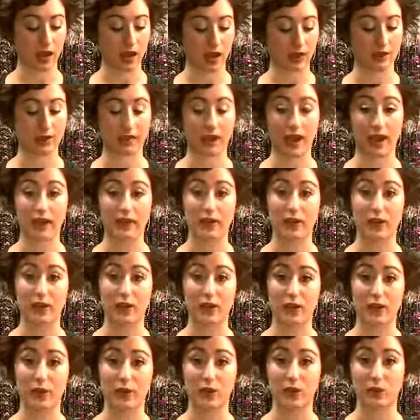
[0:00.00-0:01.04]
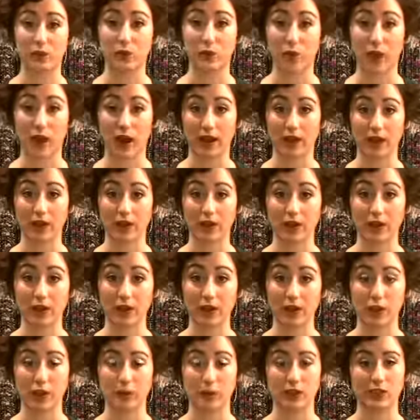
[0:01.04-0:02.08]
nylon coated wire,
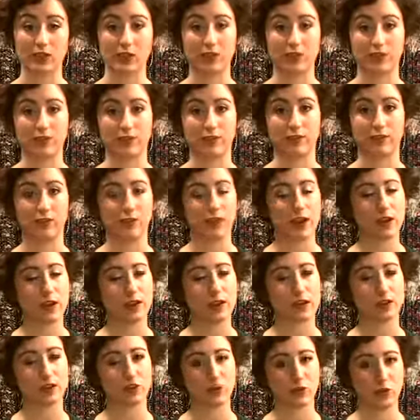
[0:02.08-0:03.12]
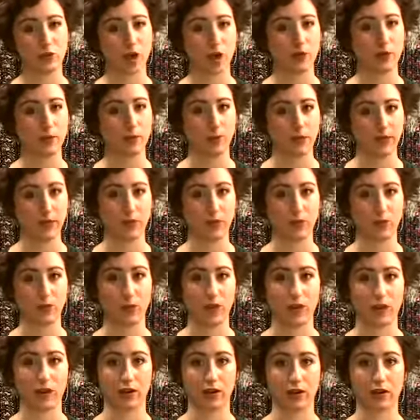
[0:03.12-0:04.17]
which is a very strong beading
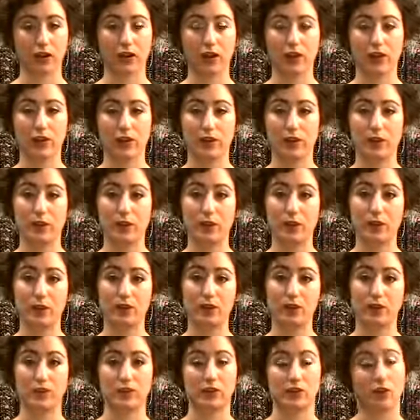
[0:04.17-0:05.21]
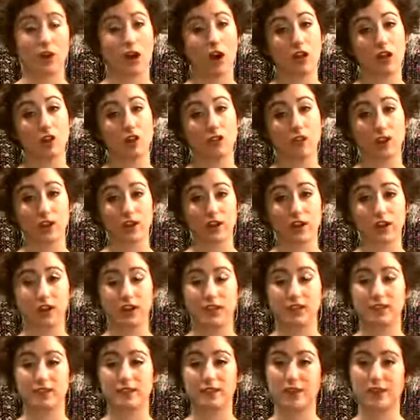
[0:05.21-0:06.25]
wire that we use in all of our
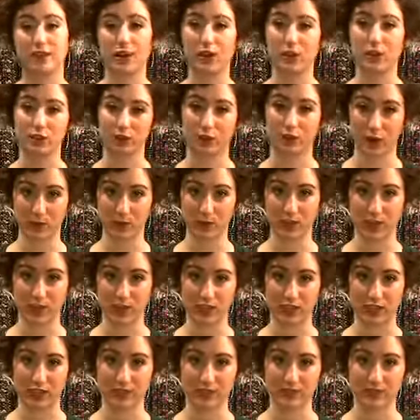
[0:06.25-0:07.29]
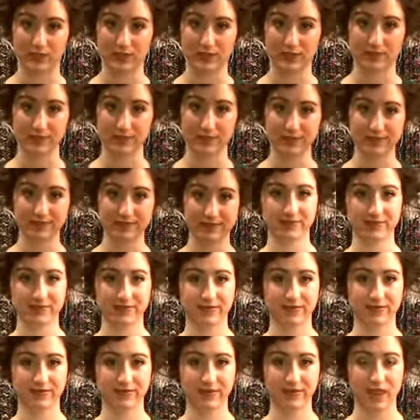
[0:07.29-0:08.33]
kits and all of our projects.
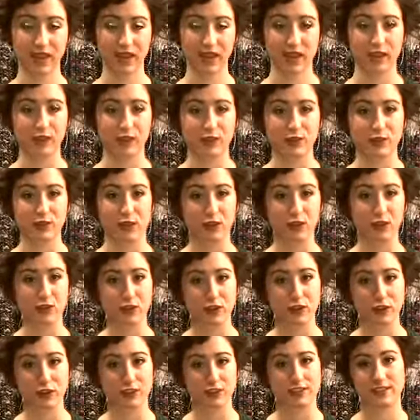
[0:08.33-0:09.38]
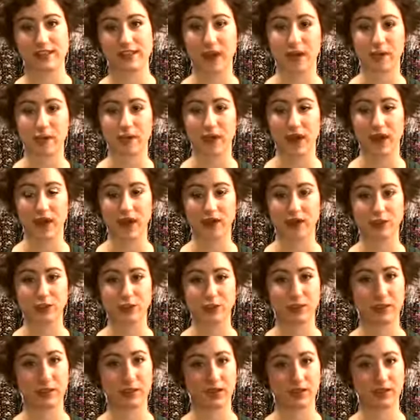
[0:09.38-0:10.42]
So our first step
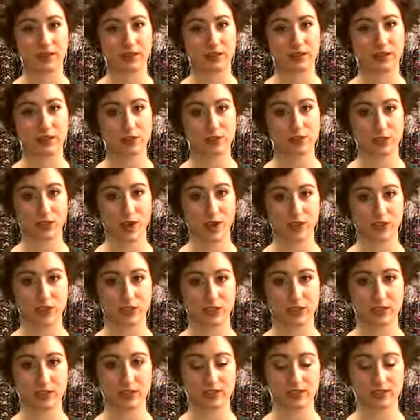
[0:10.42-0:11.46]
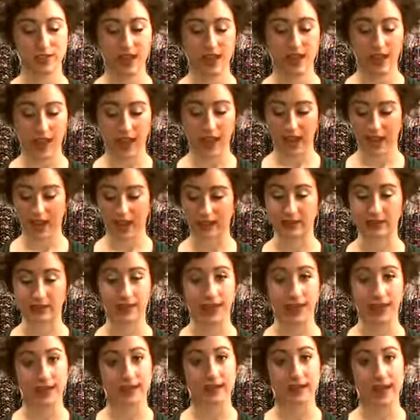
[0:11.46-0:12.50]
after reading the instructions and
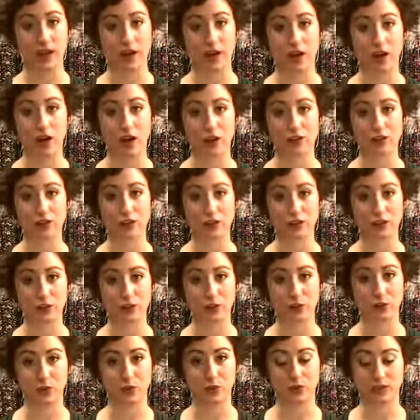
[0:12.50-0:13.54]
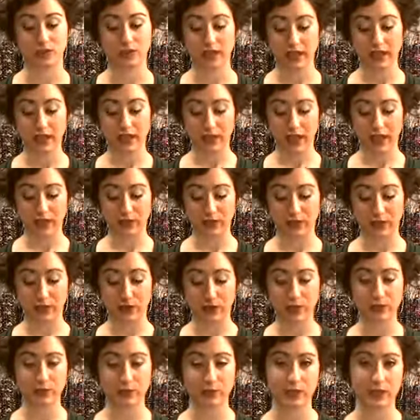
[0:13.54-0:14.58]
laying out all of our tools is
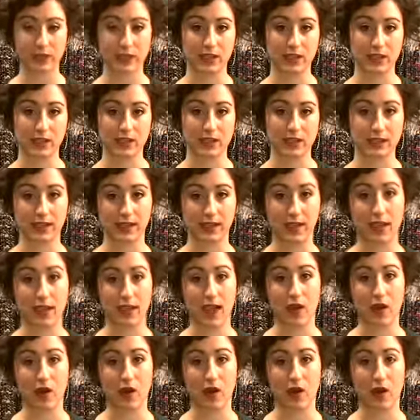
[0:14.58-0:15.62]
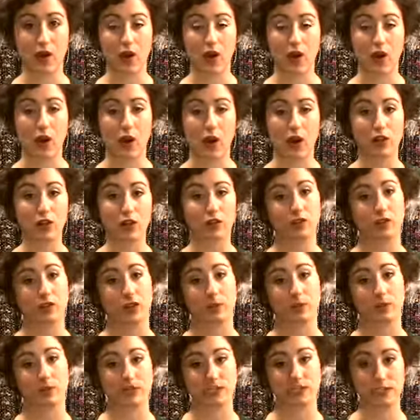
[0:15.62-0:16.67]
going to be to lay out all of
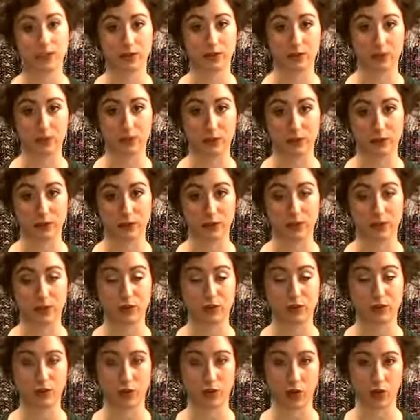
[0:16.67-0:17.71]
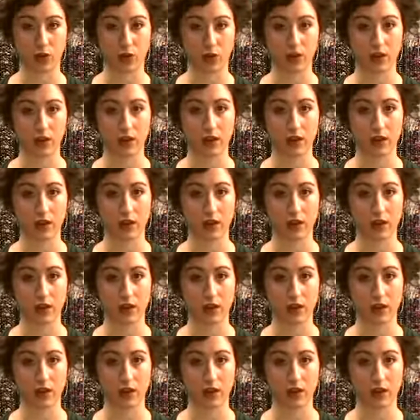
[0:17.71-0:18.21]
our materials for